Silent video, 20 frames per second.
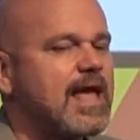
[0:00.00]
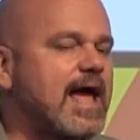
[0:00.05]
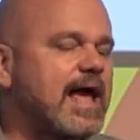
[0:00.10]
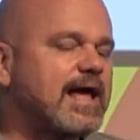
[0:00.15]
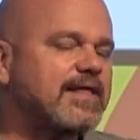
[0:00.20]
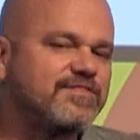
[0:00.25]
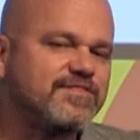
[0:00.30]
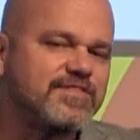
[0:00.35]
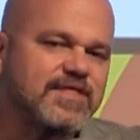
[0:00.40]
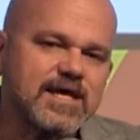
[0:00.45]

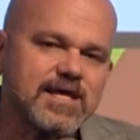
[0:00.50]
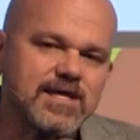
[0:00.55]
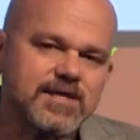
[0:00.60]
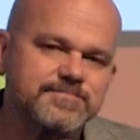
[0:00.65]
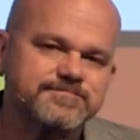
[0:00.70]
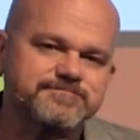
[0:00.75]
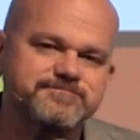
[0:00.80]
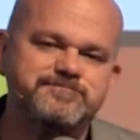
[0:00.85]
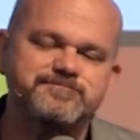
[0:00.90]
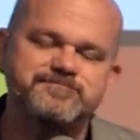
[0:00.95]
And
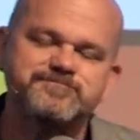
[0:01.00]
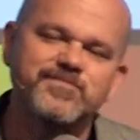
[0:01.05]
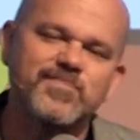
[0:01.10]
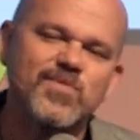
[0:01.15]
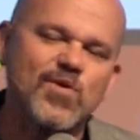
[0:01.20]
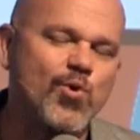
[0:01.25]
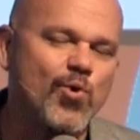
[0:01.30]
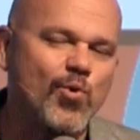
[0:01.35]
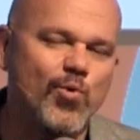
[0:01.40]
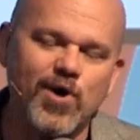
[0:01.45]
then
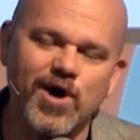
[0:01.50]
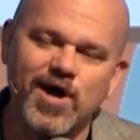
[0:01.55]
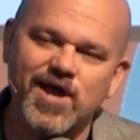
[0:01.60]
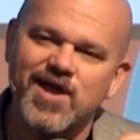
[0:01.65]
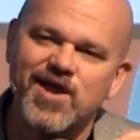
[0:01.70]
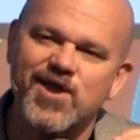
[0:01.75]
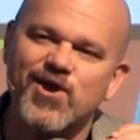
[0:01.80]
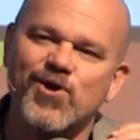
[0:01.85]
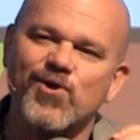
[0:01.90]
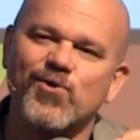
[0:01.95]

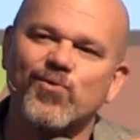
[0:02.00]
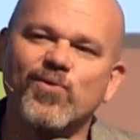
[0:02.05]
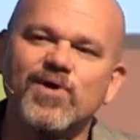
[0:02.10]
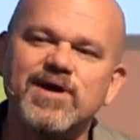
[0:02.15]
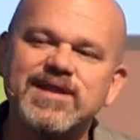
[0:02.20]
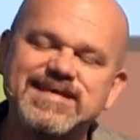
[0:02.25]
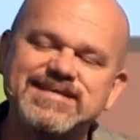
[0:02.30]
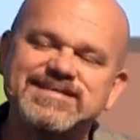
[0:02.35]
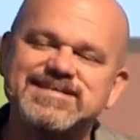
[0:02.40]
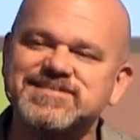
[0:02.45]

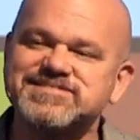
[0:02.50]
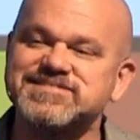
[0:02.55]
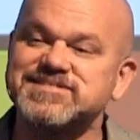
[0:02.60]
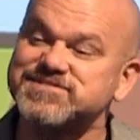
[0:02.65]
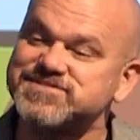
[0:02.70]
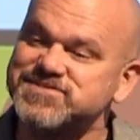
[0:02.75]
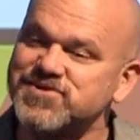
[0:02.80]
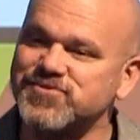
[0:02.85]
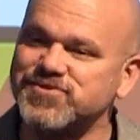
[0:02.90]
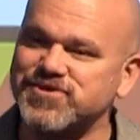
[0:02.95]
what he does is
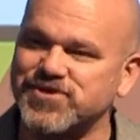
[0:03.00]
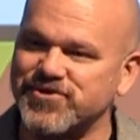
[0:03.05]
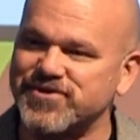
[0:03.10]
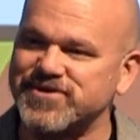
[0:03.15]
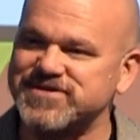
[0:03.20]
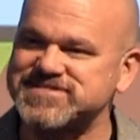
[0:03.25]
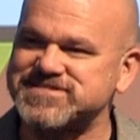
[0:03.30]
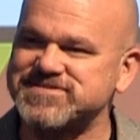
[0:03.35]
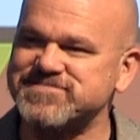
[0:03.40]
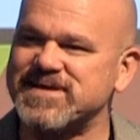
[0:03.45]
so
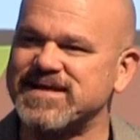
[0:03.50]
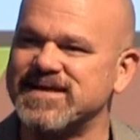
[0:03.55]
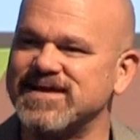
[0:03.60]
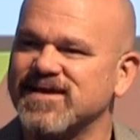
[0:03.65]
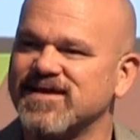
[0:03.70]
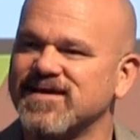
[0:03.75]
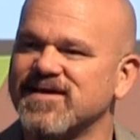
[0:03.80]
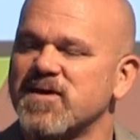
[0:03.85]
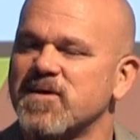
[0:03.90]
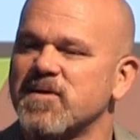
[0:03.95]
curious to me.
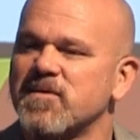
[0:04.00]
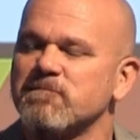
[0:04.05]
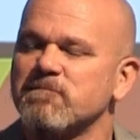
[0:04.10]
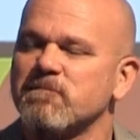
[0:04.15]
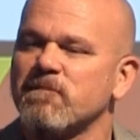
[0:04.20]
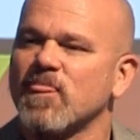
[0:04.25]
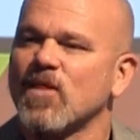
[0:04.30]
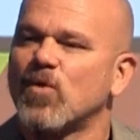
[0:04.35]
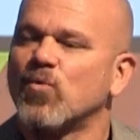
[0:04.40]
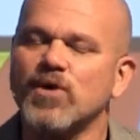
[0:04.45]

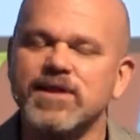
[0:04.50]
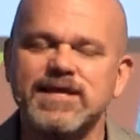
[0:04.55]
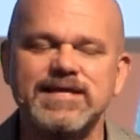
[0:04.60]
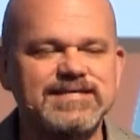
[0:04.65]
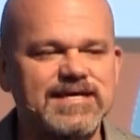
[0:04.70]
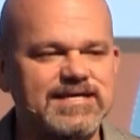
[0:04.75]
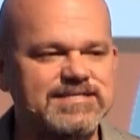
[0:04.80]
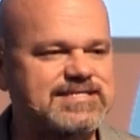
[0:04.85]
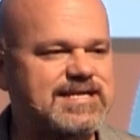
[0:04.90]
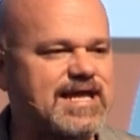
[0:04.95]
What he
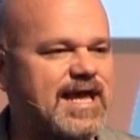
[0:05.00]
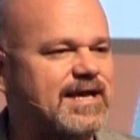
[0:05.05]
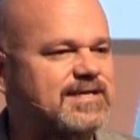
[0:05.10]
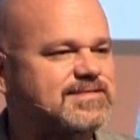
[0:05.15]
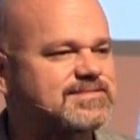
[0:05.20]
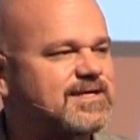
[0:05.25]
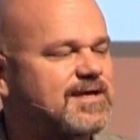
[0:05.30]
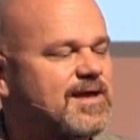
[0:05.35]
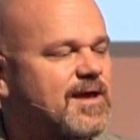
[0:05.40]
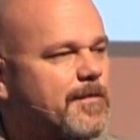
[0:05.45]
does
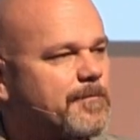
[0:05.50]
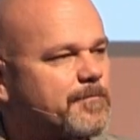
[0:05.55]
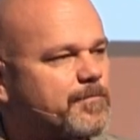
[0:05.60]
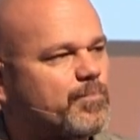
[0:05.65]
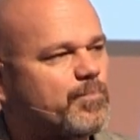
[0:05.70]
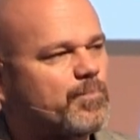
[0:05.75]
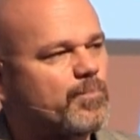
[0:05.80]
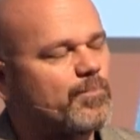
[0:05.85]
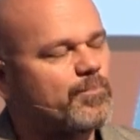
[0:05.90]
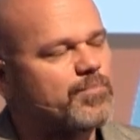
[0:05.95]
next.
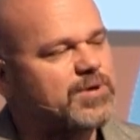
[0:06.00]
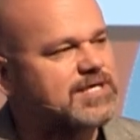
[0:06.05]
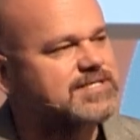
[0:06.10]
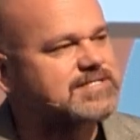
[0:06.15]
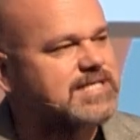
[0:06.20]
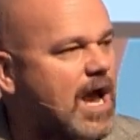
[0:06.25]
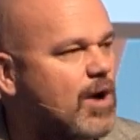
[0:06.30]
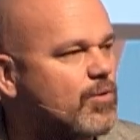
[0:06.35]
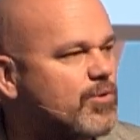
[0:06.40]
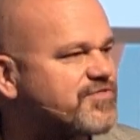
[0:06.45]
Because
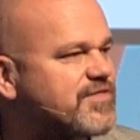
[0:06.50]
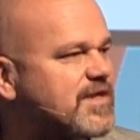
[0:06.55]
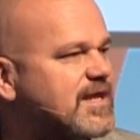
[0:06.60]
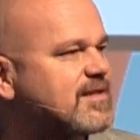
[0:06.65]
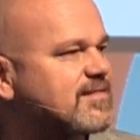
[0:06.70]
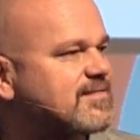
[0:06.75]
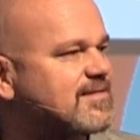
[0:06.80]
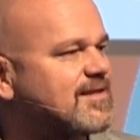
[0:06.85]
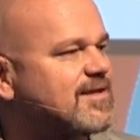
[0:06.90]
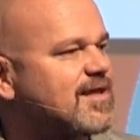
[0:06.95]
I would
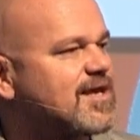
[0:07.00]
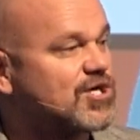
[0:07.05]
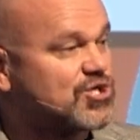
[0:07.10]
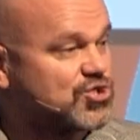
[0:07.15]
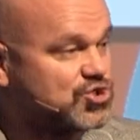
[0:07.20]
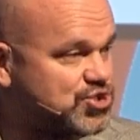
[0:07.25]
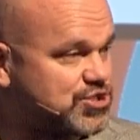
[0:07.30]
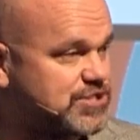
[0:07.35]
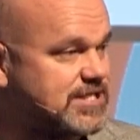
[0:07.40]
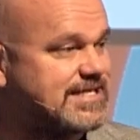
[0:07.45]
think that
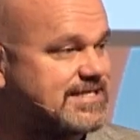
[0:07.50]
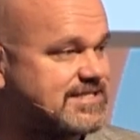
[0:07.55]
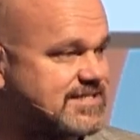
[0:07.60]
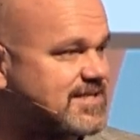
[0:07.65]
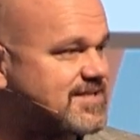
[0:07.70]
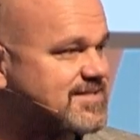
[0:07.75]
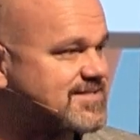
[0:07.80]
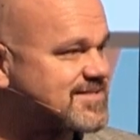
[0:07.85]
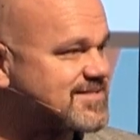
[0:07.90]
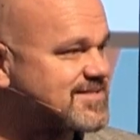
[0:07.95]

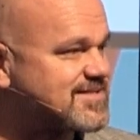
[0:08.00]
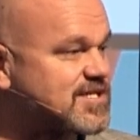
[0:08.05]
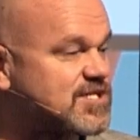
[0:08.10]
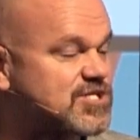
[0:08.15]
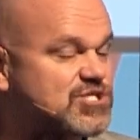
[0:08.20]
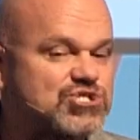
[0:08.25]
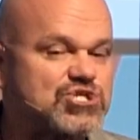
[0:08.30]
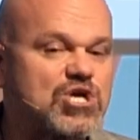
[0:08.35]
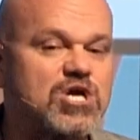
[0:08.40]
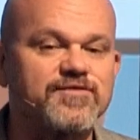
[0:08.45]
Jesus, the
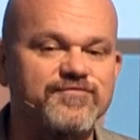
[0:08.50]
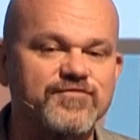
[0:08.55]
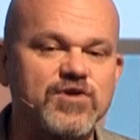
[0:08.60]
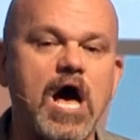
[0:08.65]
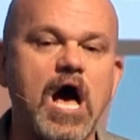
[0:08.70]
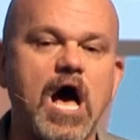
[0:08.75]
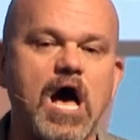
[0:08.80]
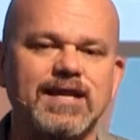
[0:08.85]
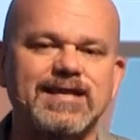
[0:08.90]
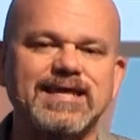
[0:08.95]
Son of
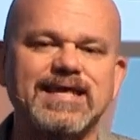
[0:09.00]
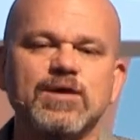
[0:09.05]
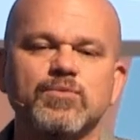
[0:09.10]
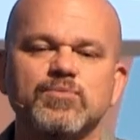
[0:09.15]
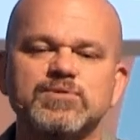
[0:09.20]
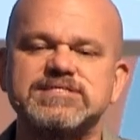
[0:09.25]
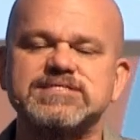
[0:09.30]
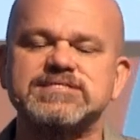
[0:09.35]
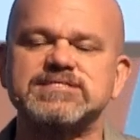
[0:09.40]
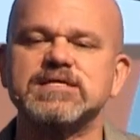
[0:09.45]
God, he
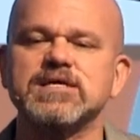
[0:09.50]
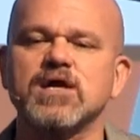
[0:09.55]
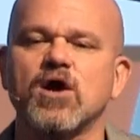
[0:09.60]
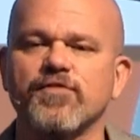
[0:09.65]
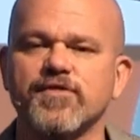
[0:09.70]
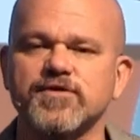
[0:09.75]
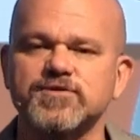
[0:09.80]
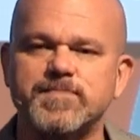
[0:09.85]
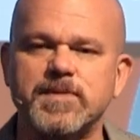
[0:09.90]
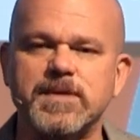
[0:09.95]
would see all
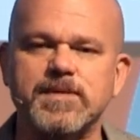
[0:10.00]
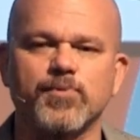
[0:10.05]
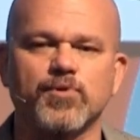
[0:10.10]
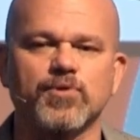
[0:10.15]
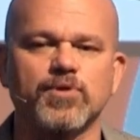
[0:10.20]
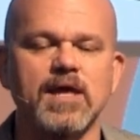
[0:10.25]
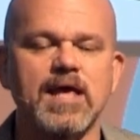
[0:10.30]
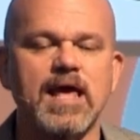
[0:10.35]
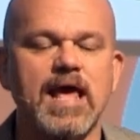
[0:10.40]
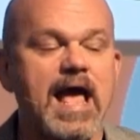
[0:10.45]
those
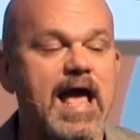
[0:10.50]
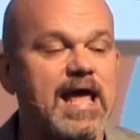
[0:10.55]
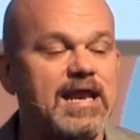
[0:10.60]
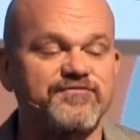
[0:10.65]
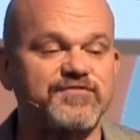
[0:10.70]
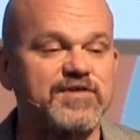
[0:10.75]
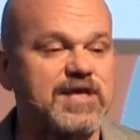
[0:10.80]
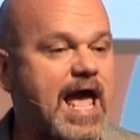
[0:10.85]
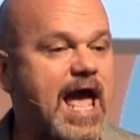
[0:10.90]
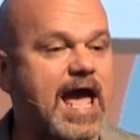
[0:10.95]
people, and
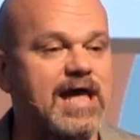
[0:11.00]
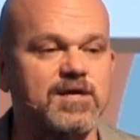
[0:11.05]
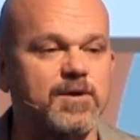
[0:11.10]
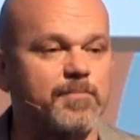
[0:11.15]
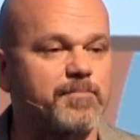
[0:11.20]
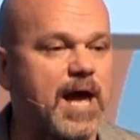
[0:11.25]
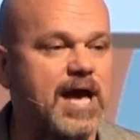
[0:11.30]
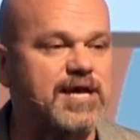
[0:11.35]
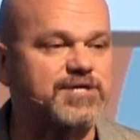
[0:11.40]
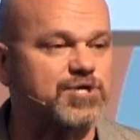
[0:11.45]
if he had
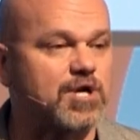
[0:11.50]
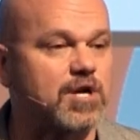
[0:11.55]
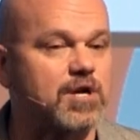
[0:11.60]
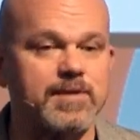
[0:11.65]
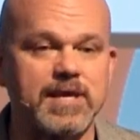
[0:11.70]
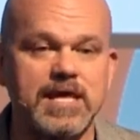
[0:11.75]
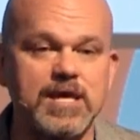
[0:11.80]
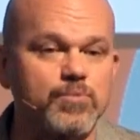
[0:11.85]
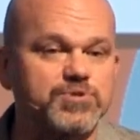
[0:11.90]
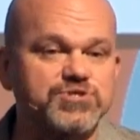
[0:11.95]
compassion on
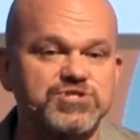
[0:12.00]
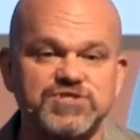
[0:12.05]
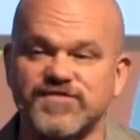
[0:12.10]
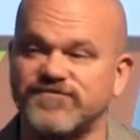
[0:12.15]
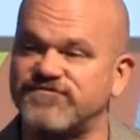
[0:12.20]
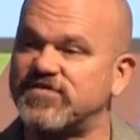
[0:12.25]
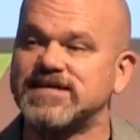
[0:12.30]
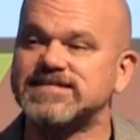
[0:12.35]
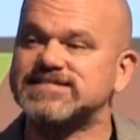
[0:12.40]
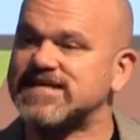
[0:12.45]
them, he would just
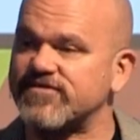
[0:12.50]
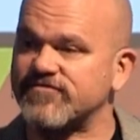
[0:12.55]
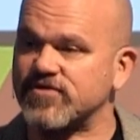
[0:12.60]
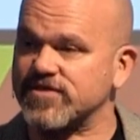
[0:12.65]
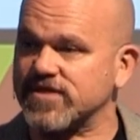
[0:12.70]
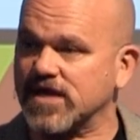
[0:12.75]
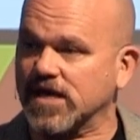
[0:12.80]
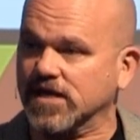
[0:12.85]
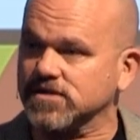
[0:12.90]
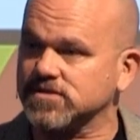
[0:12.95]
fix
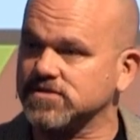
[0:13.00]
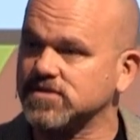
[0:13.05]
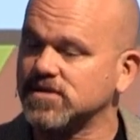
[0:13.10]
everything.